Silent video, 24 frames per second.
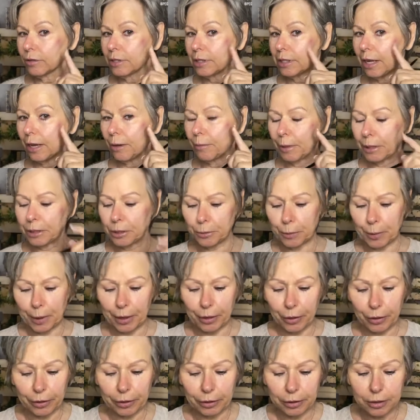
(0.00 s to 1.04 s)
See how much
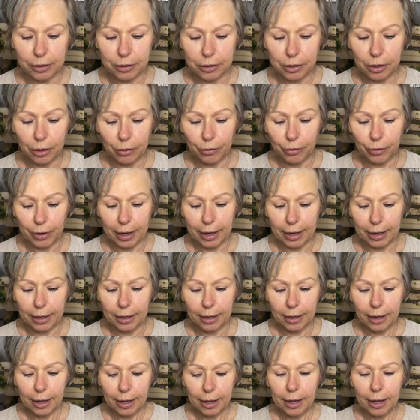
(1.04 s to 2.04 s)
better it looks already.